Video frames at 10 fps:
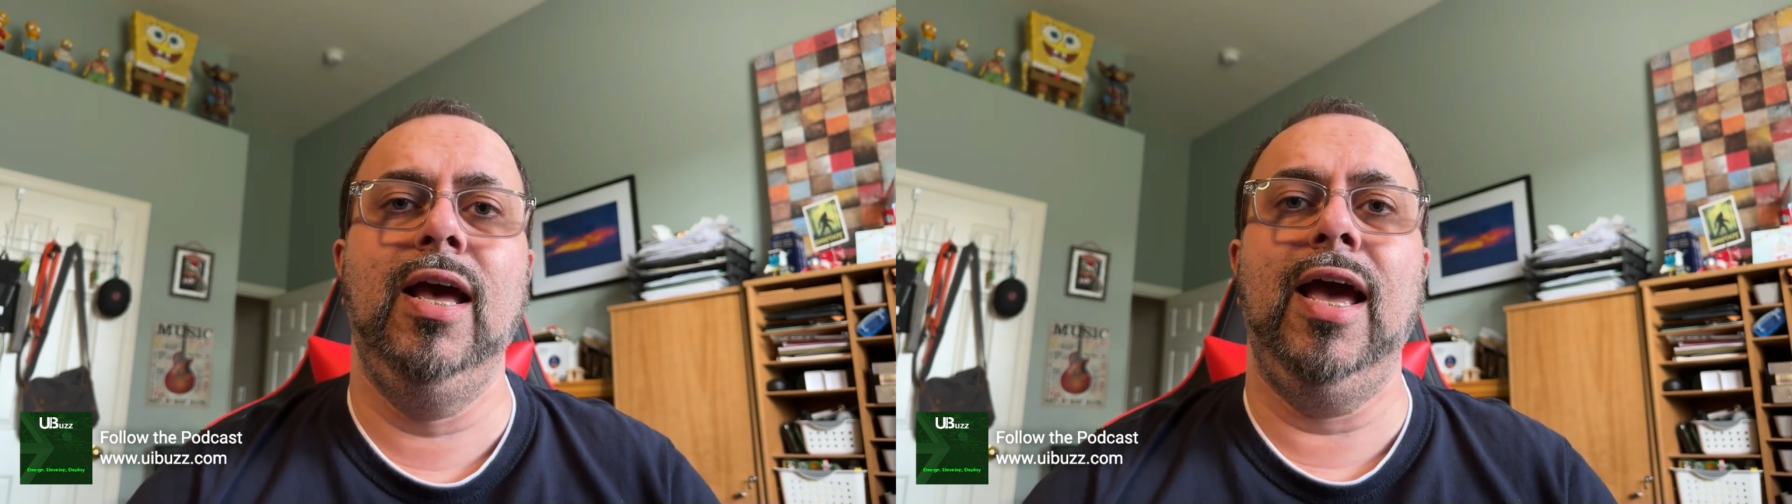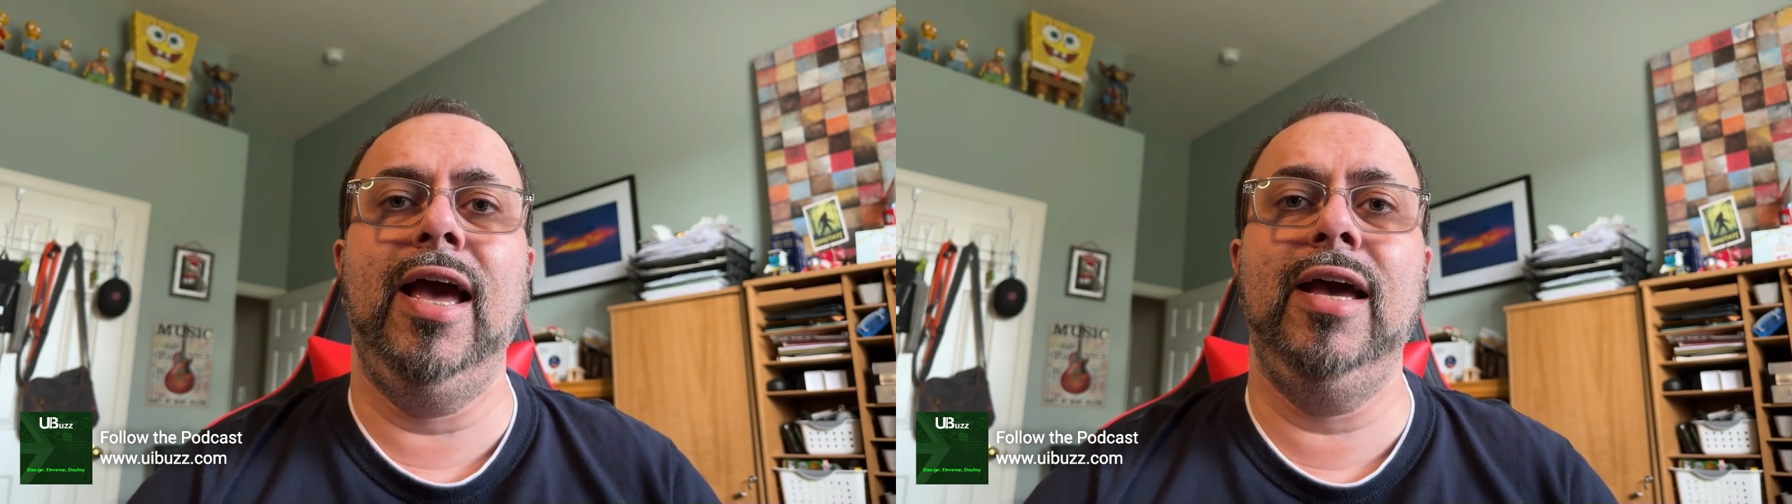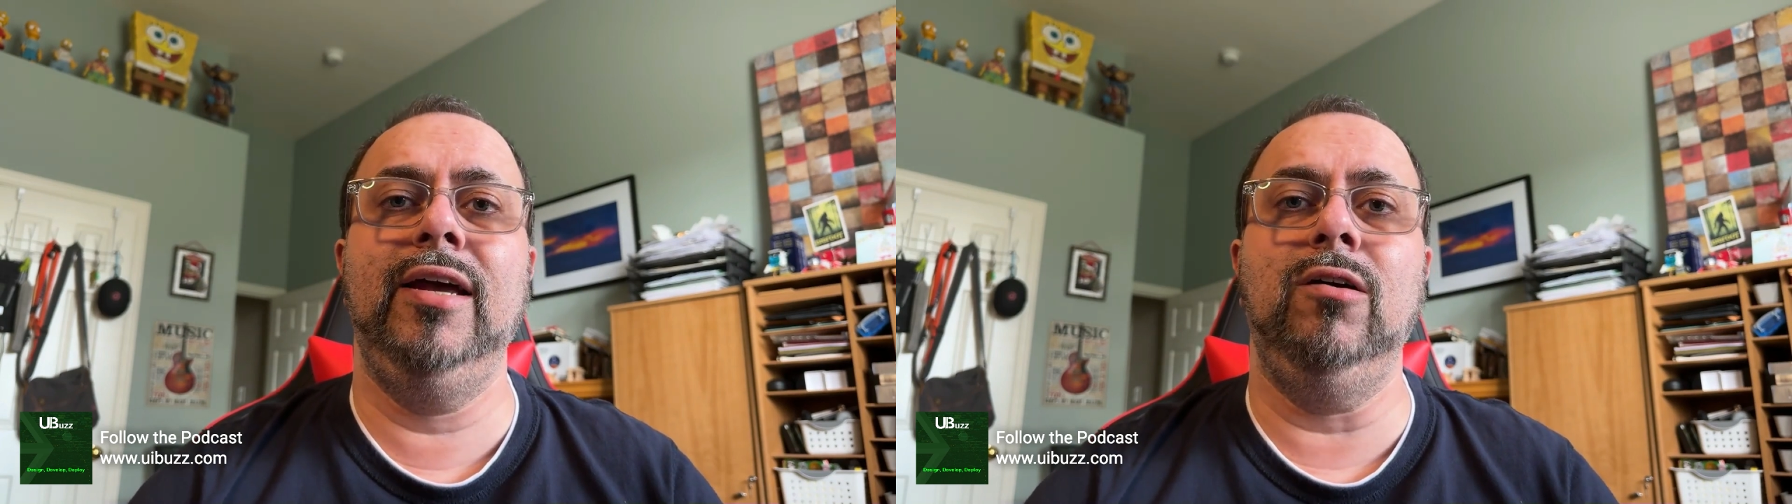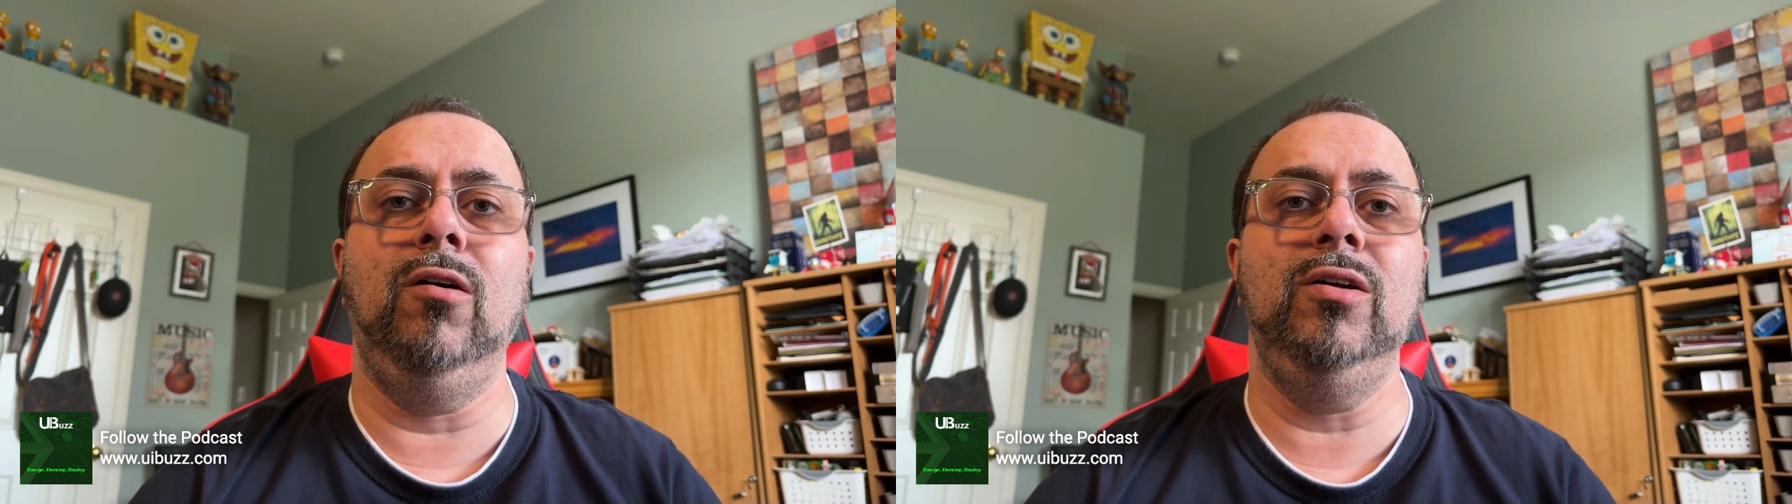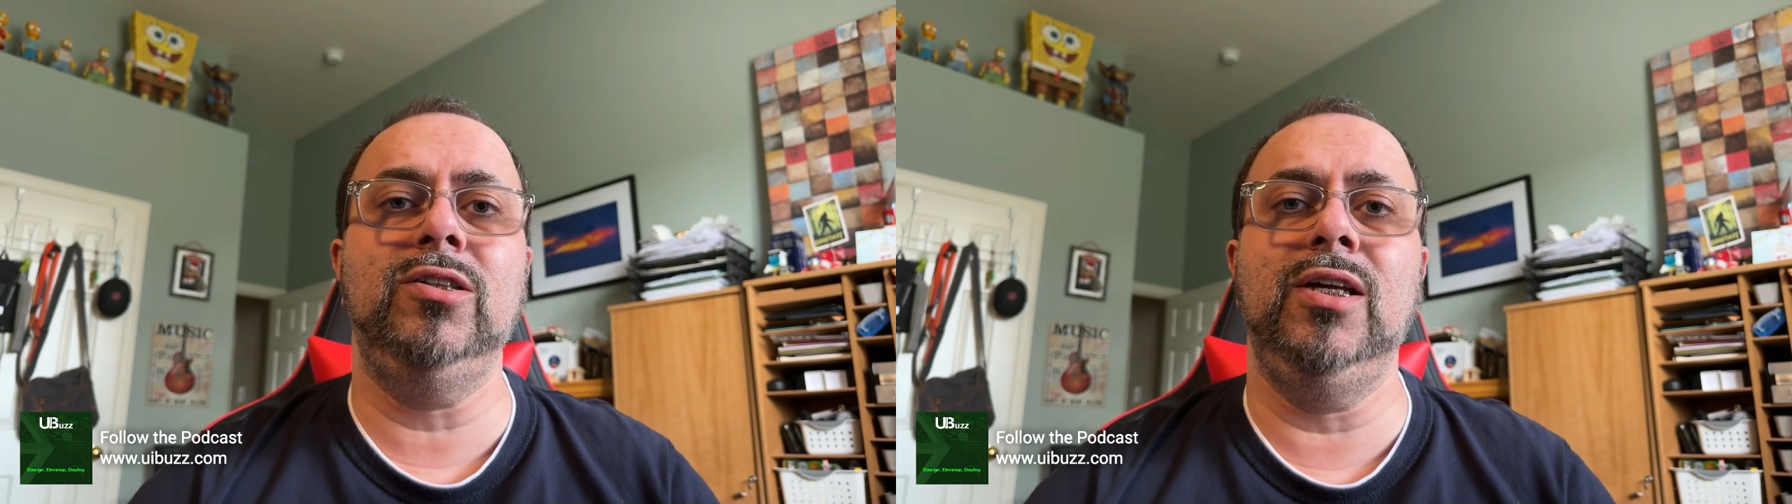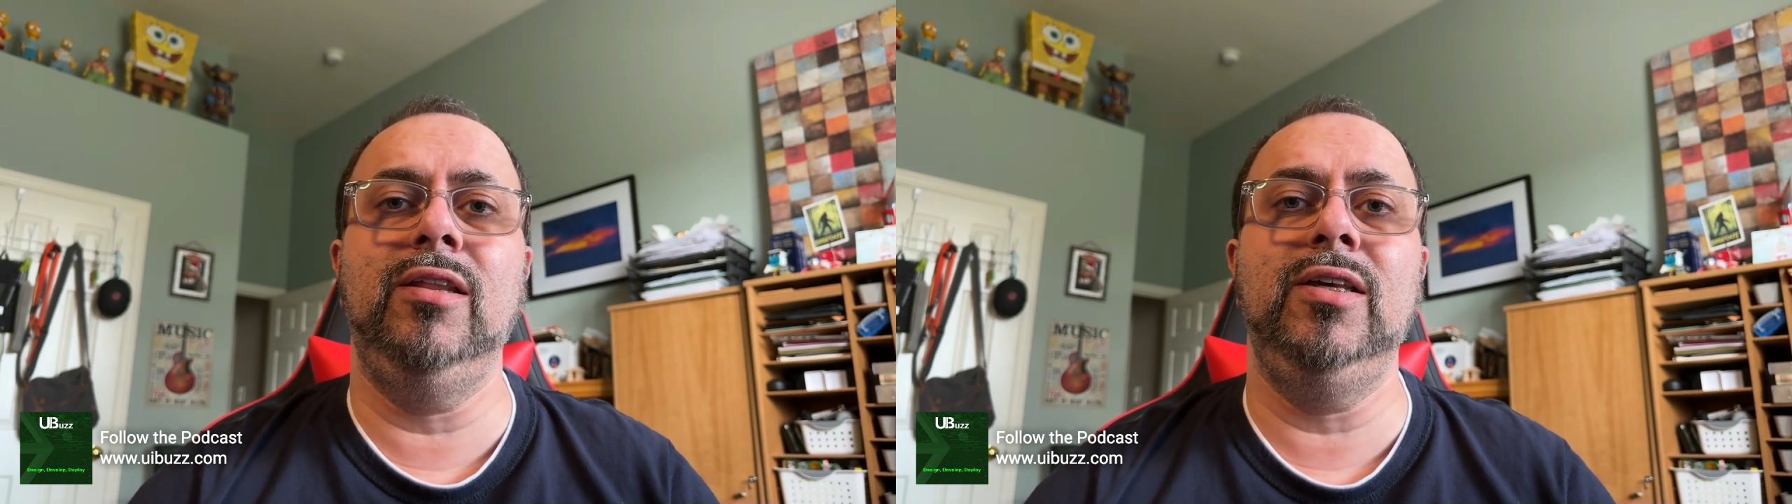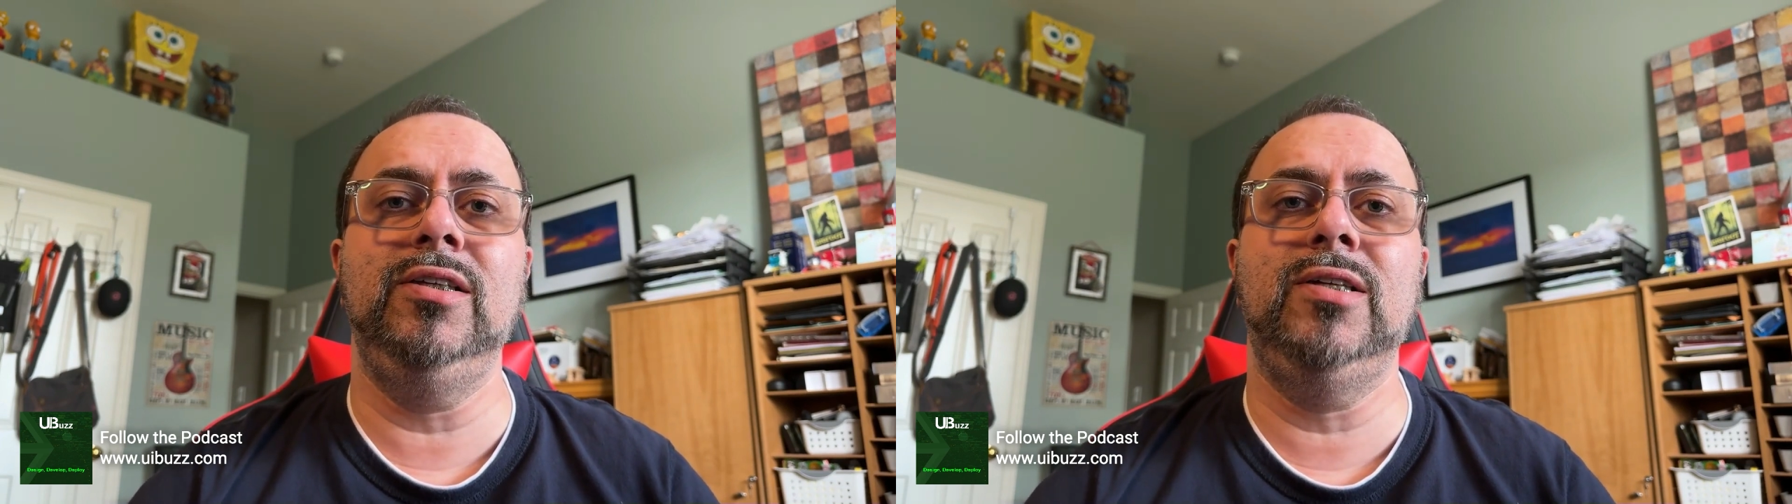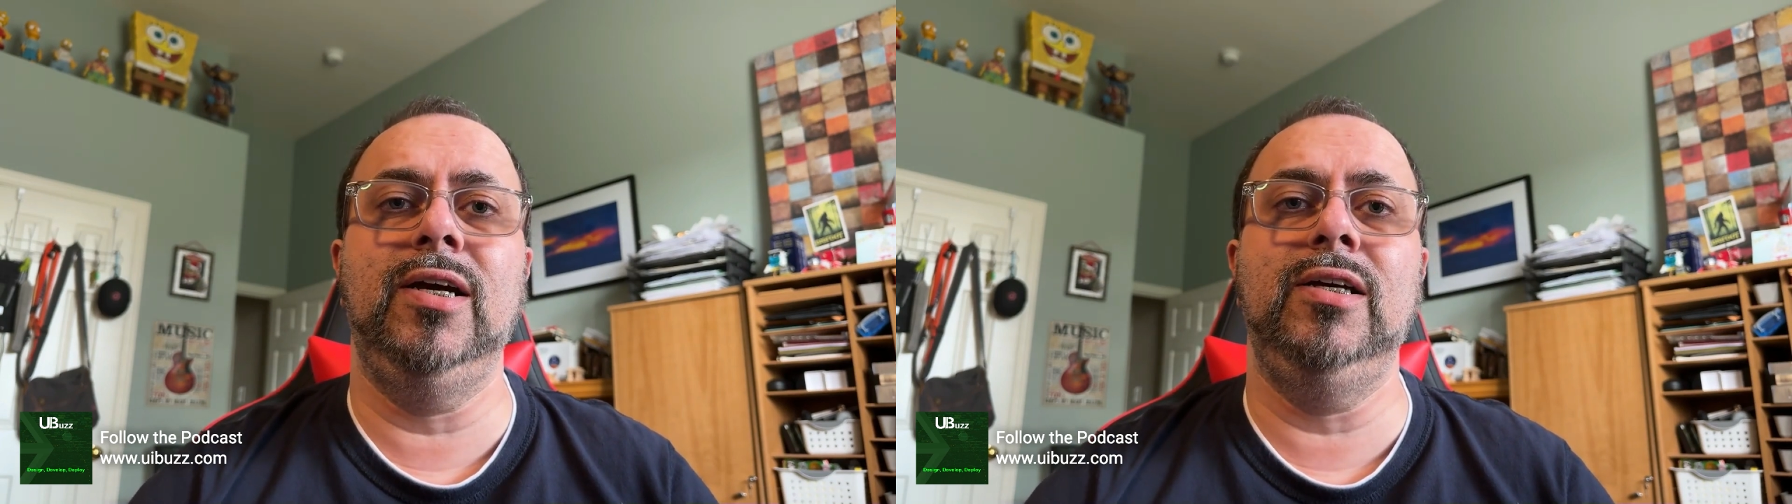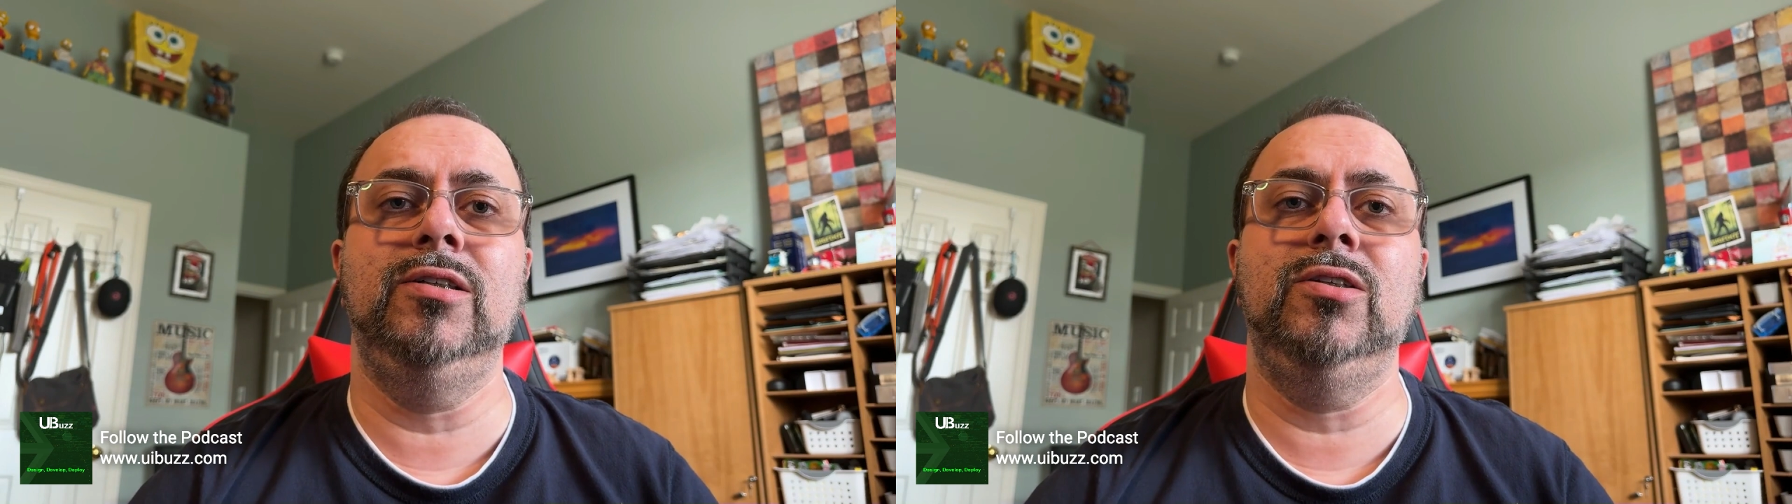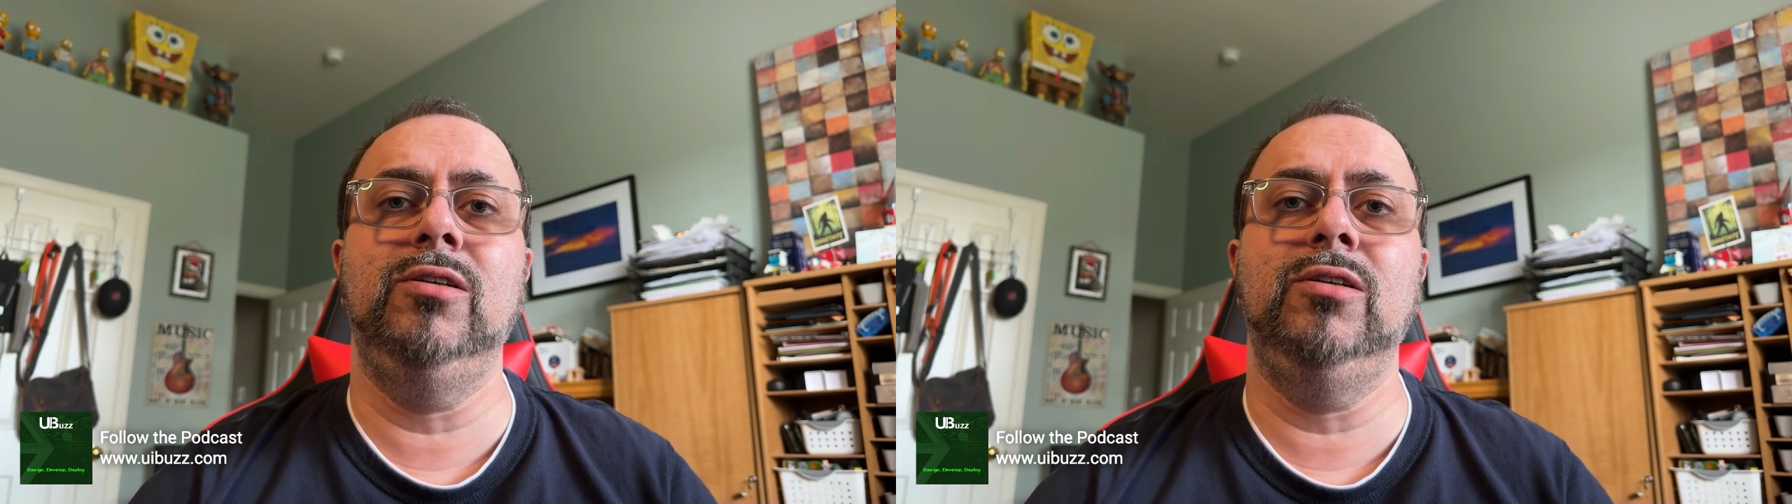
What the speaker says: And honestly, these days,